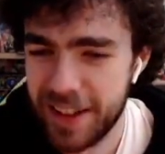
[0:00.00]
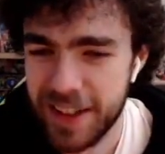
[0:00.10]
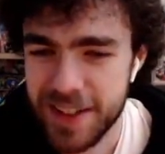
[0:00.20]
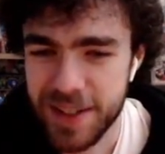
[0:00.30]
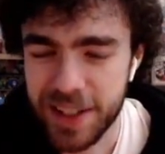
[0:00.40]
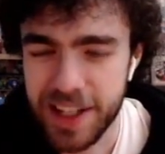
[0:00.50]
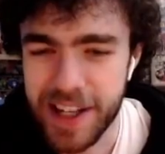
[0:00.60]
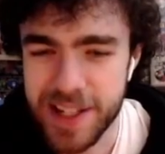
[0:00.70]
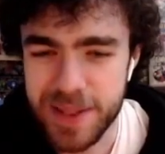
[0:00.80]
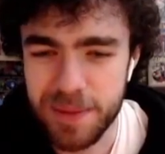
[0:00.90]
So I
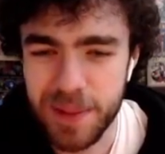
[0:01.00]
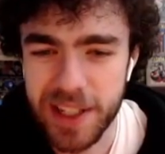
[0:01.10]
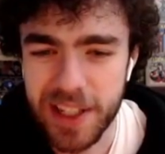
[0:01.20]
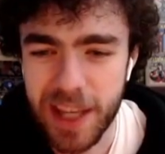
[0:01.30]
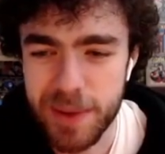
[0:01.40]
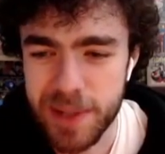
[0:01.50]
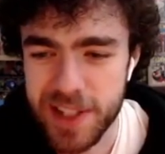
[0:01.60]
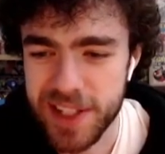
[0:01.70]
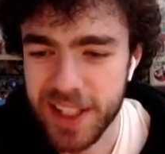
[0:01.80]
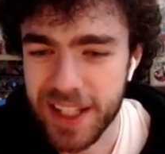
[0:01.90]
kind of just play the game as much
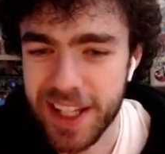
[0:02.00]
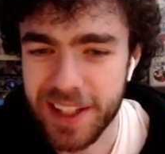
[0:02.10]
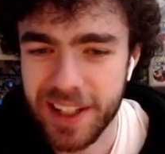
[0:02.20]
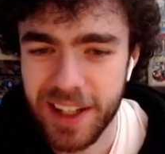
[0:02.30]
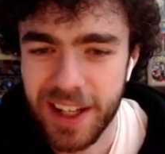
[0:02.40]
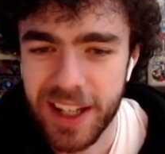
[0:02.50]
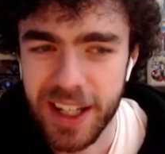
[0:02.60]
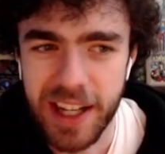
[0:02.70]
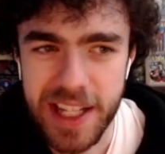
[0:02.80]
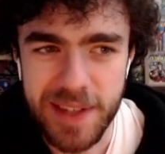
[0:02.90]
as I like.
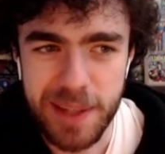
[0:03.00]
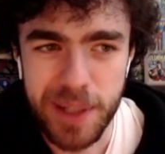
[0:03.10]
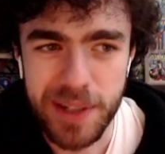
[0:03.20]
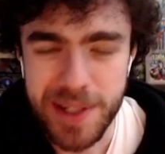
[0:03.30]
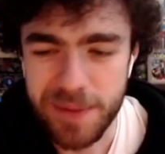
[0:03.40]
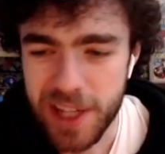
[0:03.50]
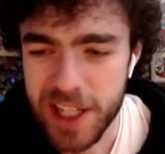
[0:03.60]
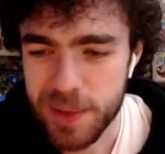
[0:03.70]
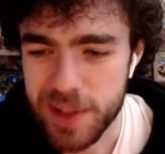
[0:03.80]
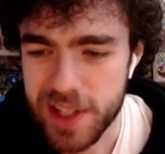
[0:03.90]
I activate my dude's
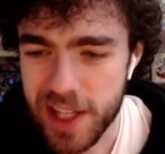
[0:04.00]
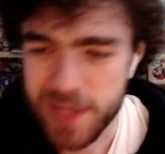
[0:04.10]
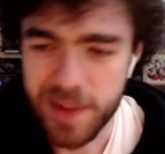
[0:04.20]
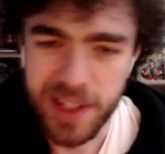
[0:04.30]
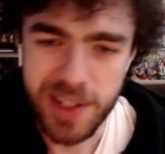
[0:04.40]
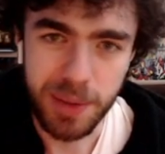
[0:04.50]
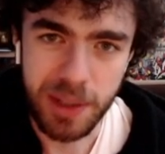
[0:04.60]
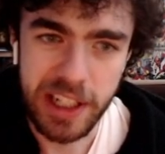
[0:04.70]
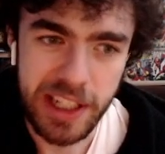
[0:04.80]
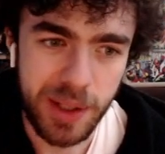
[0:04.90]
effect, which is activate the top
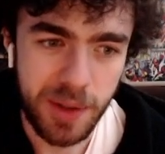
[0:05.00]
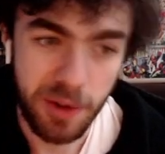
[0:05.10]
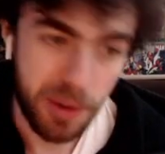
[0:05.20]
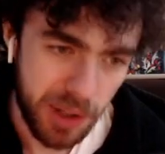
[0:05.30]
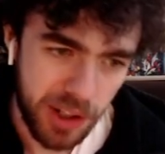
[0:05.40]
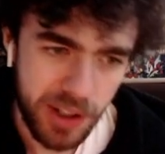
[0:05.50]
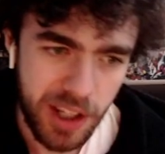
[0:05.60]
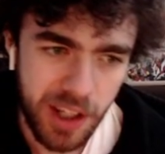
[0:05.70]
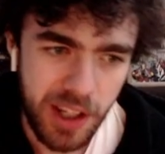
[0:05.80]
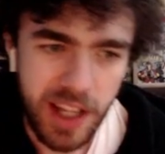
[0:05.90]
card, look for a rock,
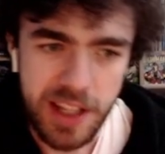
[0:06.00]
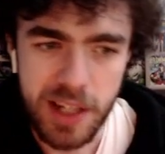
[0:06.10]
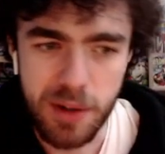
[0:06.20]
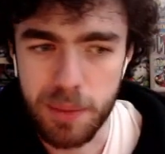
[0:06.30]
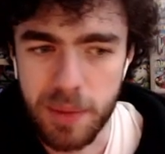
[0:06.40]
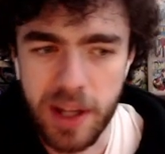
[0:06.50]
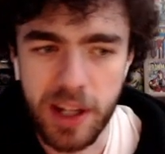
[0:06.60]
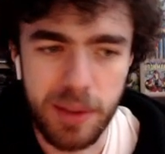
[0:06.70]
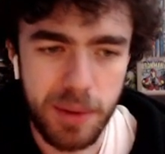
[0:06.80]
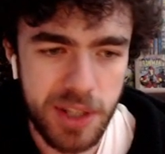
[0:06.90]
and then
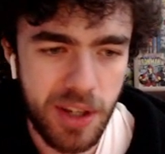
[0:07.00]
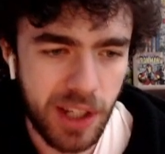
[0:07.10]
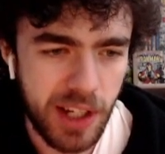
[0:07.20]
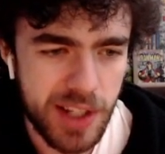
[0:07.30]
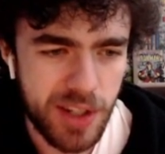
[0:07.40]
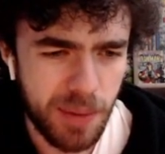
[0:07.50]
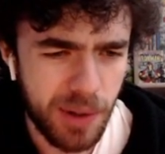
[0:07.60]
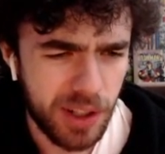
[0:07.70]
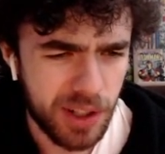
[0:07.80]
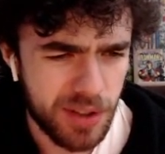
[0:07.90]
return cards your
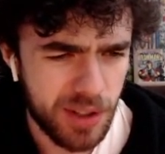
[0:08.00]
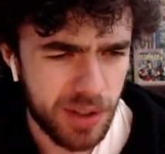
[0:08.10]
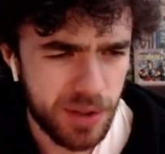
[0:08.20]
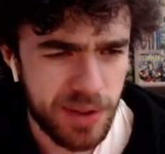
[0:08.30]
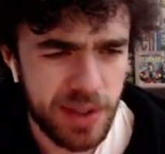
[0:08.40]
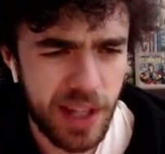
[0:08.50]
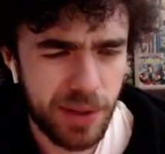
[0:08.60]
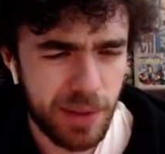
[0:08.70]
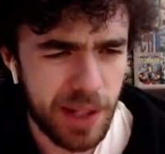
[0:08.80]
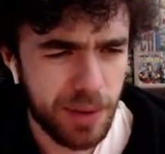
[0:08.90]
opponent controls equal
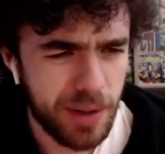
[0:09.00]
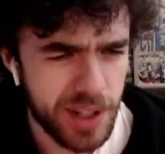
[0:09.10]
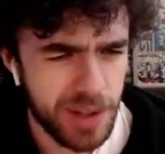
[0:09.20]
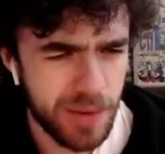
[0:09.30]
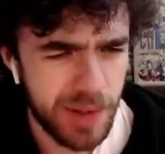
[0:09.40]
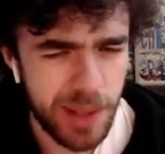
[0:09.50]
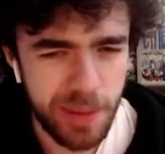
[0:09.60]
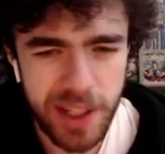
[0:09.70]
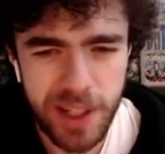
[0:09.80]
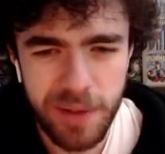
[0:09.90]
to the amount of rocks you reveal, I
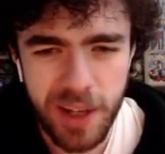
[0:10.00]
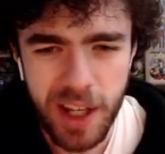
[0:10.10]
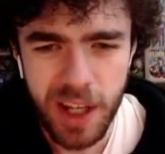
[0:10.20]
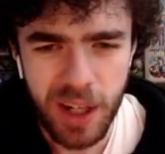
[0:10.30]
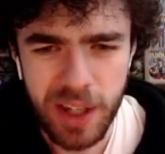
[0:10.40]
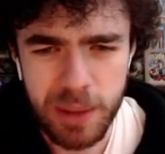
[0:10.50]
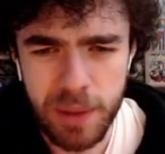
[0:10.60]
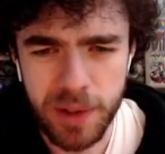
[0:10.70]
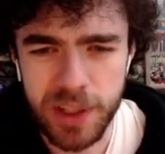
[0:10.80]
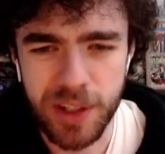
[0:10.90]
believe. I think we've
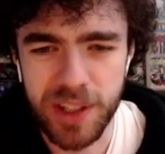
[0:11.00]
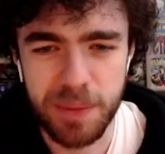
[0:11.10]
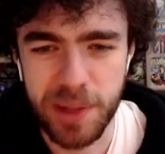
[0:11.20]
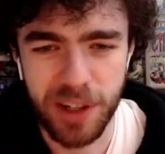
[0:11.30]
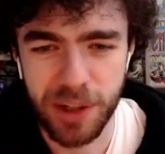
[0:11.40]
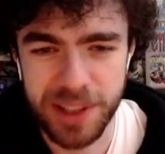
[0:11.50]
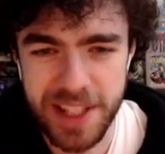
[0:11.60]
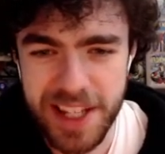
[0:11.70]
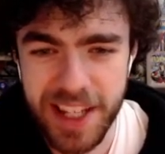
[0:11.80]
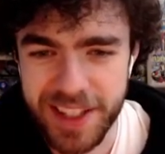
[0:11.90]
only got Nibiru in the
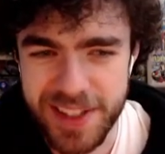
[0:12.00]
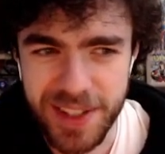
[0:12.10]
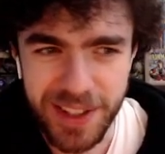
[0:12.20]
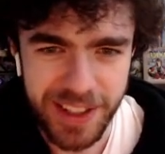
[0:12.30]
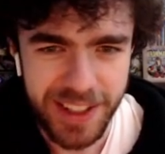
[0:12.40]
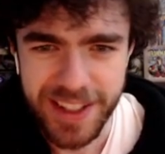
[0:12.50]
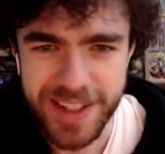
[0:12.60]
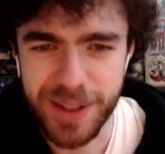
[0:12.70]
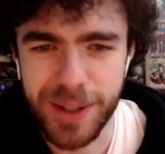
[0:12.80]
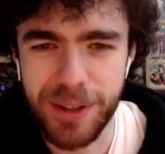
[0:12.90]
deck, so there's
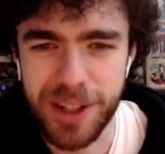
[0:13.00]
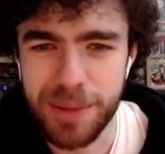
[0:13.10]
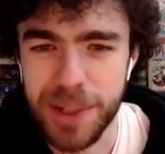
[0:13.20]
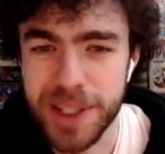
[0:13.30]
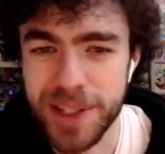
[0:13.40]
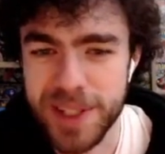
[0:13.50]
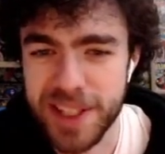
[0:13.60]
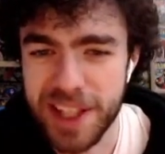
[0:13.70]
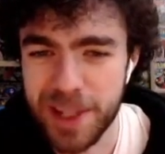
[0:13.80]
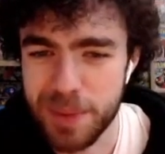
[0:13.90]
not a whole lot of point in using
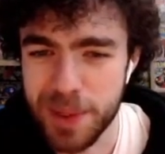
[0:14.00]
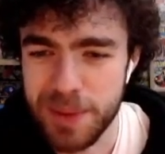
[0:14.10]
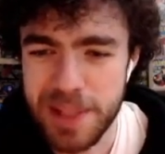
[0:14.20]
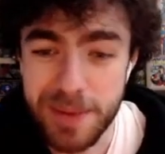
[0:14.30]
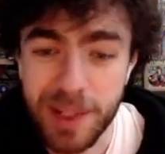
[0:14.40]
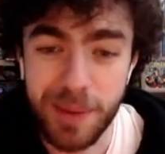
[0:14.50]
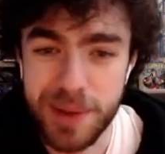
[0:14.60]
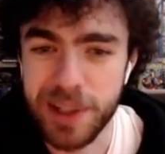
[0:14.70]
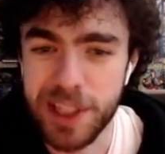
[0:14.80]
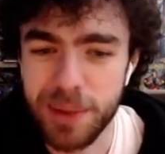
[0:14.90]
that, but sometimes
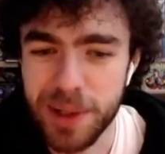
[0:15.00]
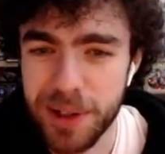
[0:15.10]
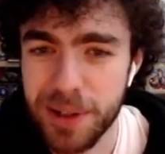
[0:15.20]
you'll hit Nibiru.